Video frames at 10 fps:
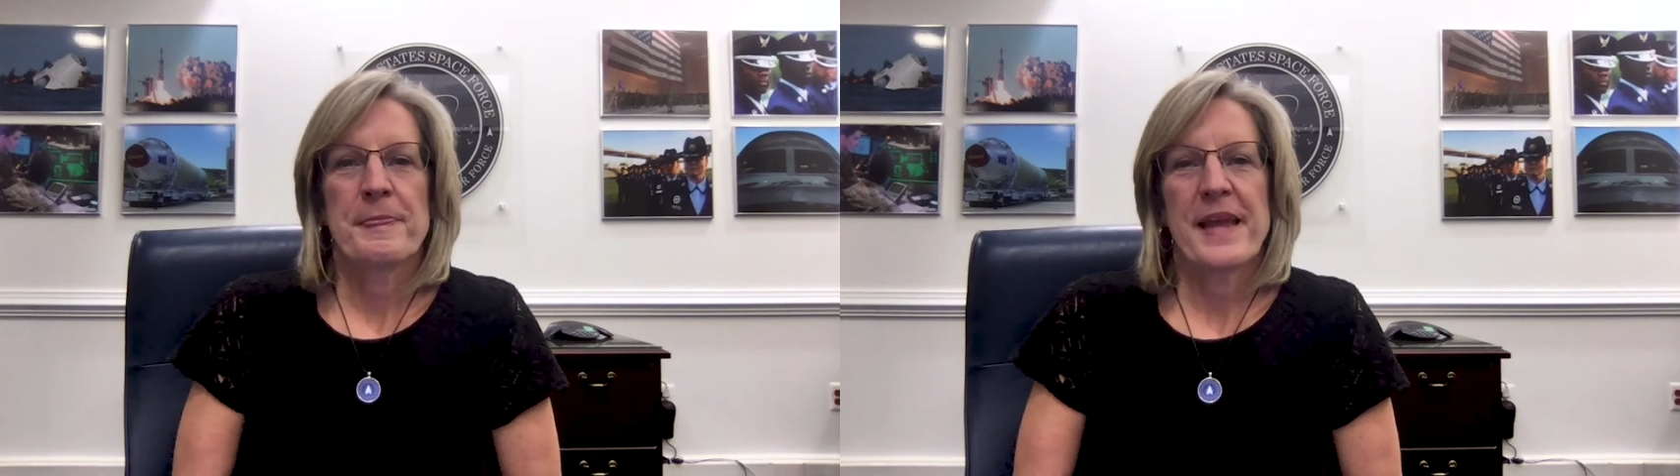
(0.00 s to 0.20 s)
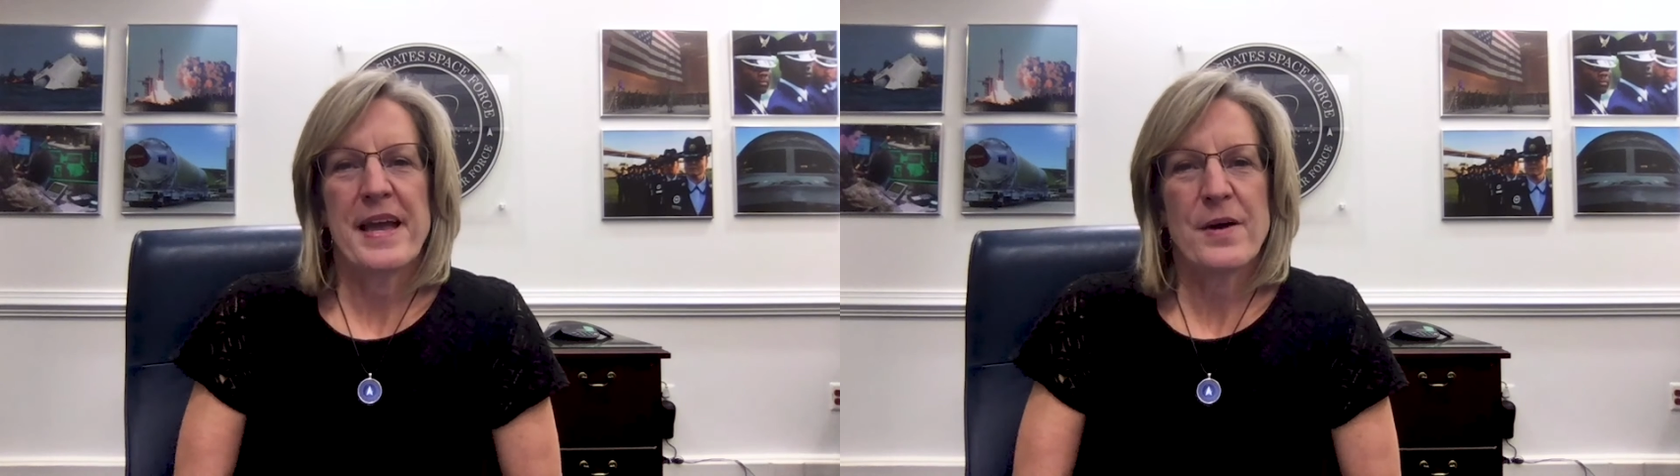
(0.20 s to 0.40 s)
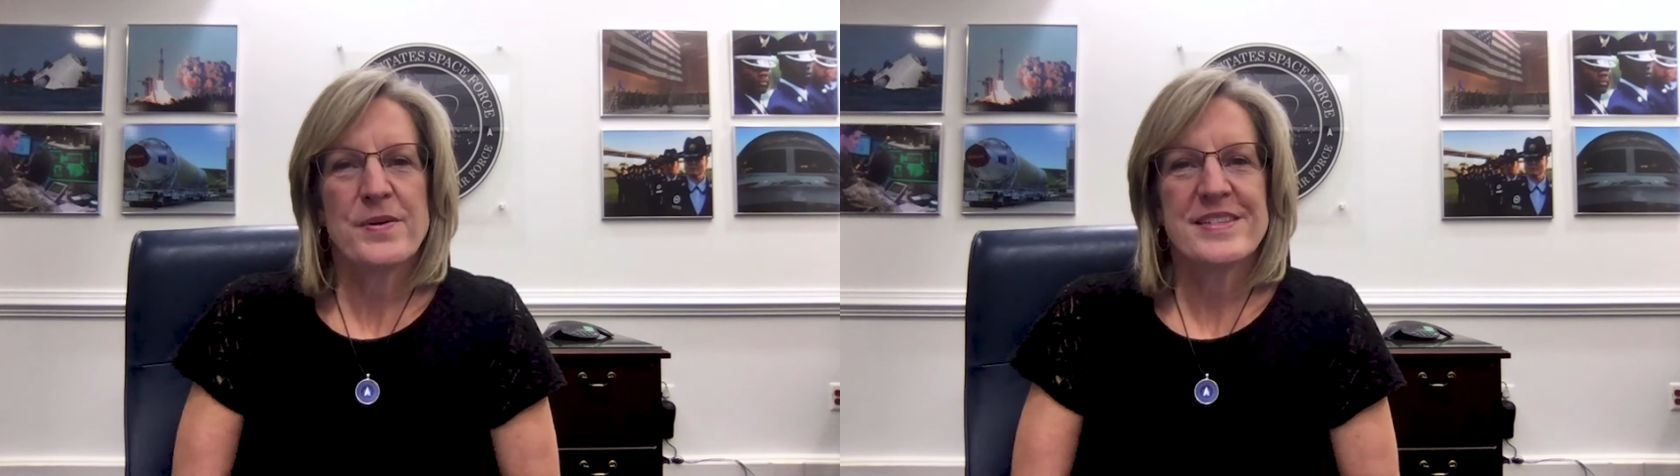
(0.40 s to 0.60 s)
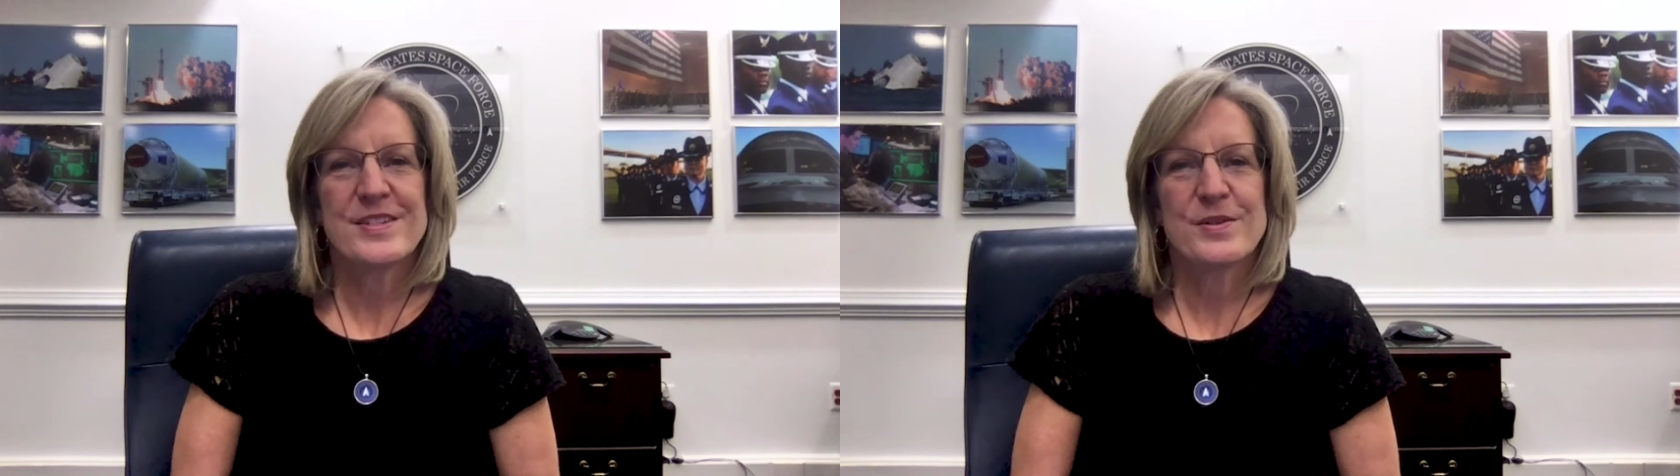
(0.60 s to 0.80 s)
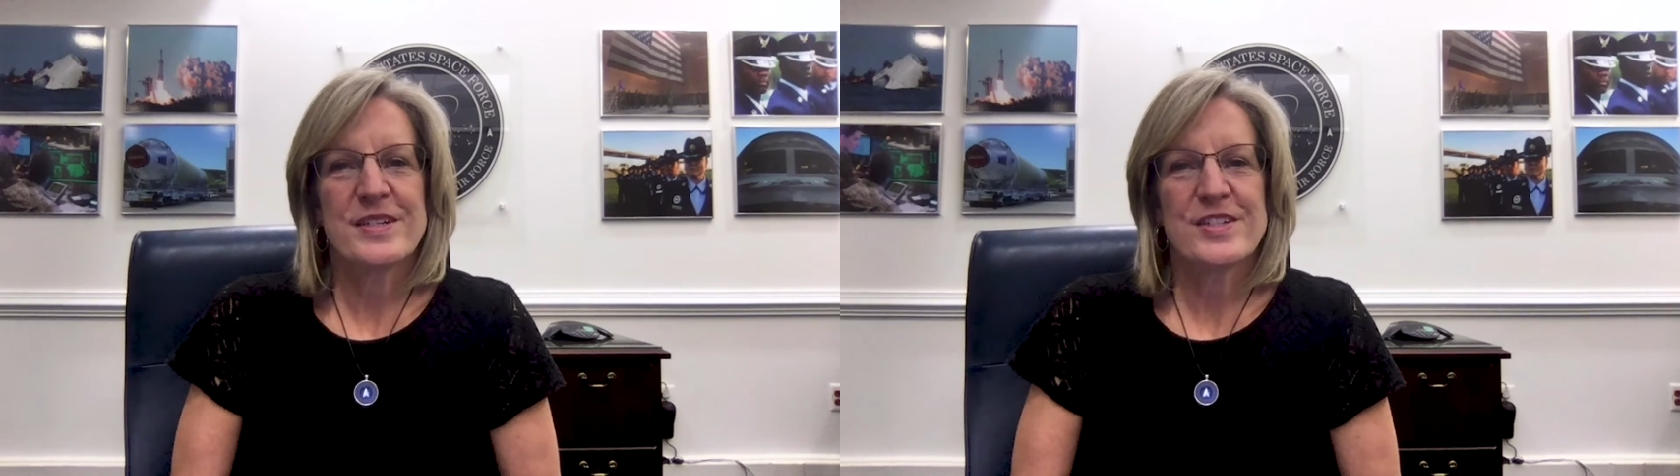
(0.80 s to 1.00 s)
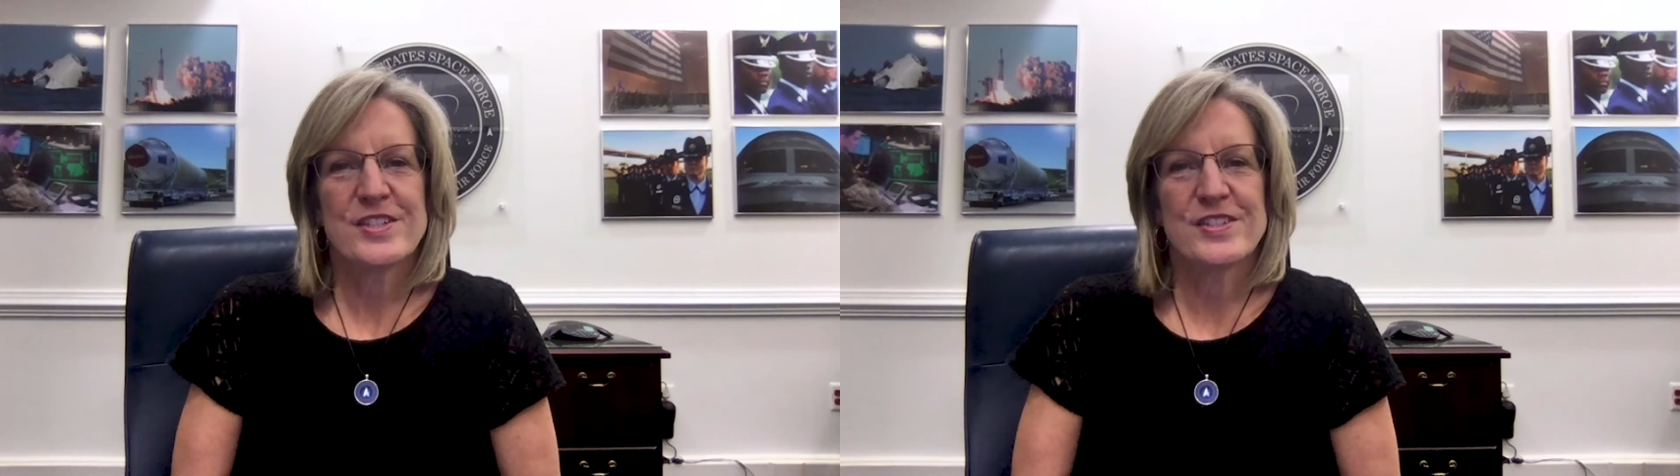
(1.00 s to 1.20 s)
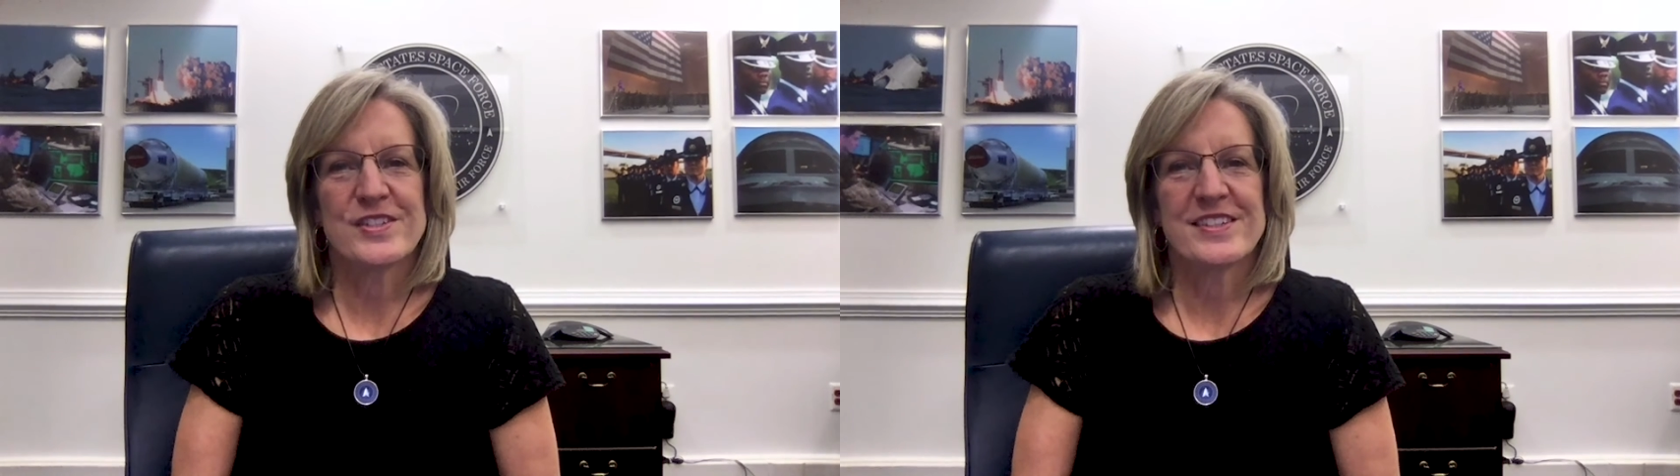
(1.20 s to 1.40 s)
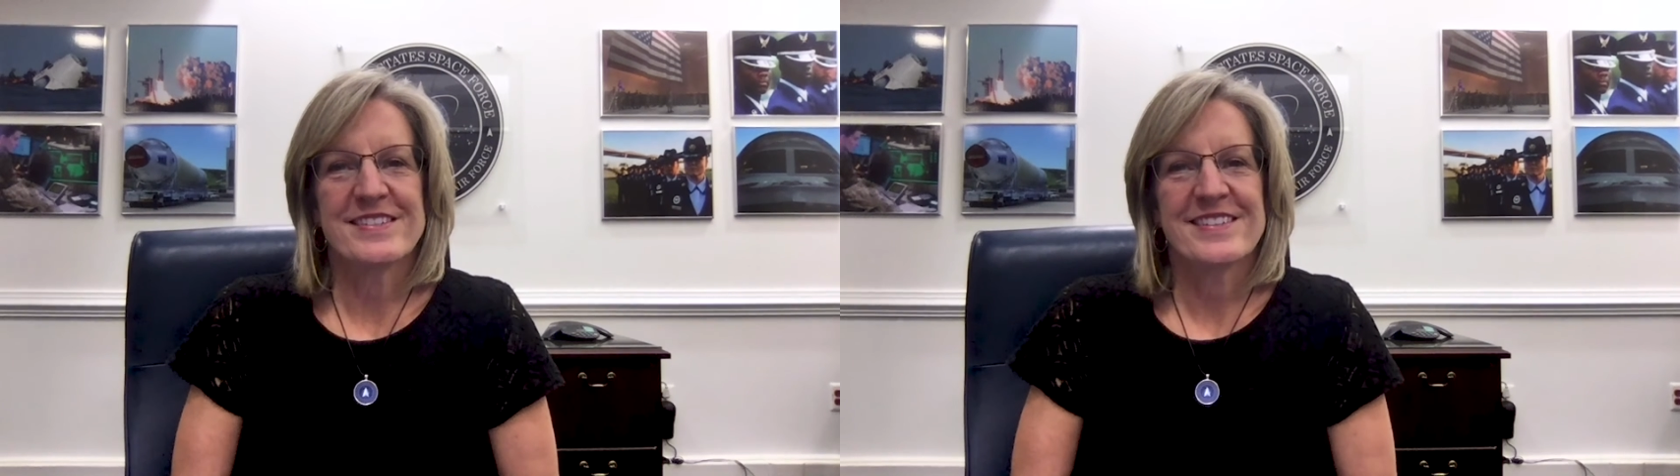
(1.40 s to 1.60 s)
I always told our
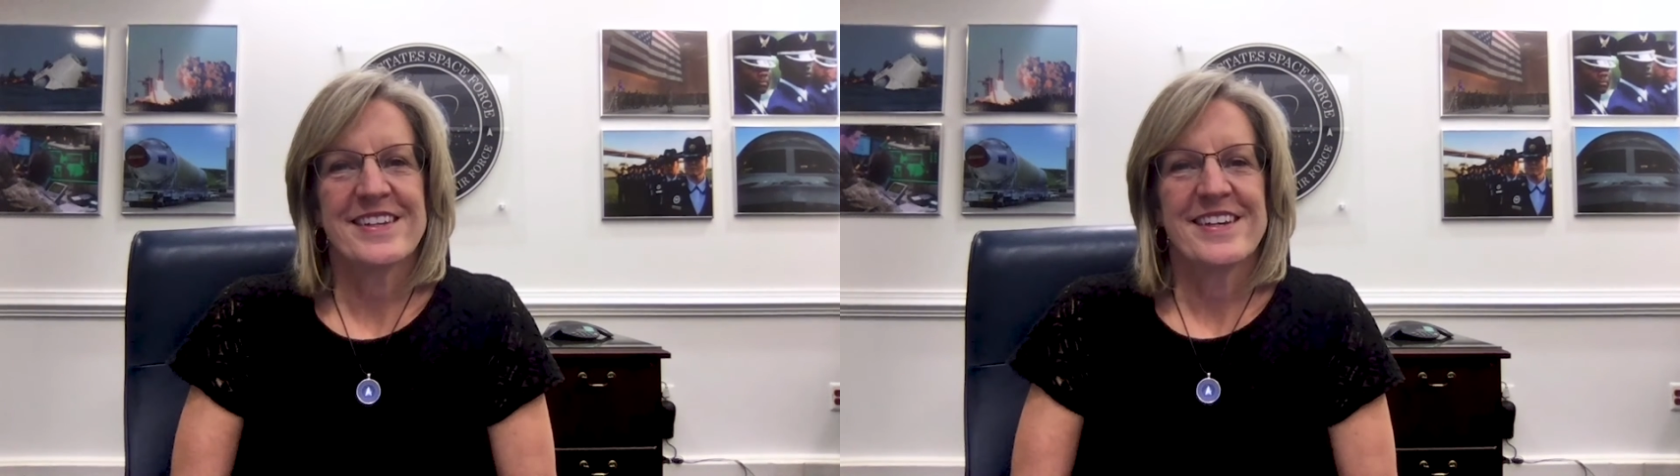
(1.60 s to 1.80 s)
children